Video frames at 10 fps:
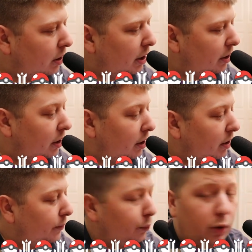And
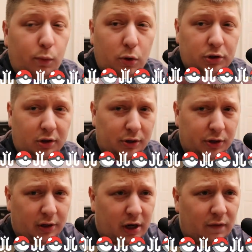one more
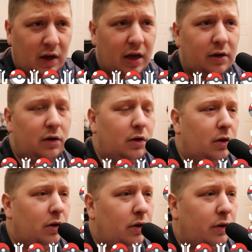Charizard that I've had
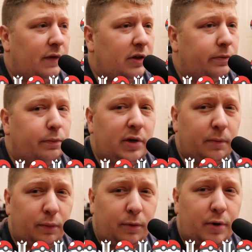that's been a
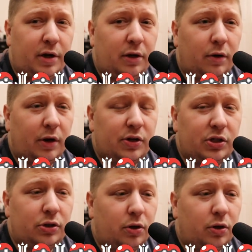pretty crazy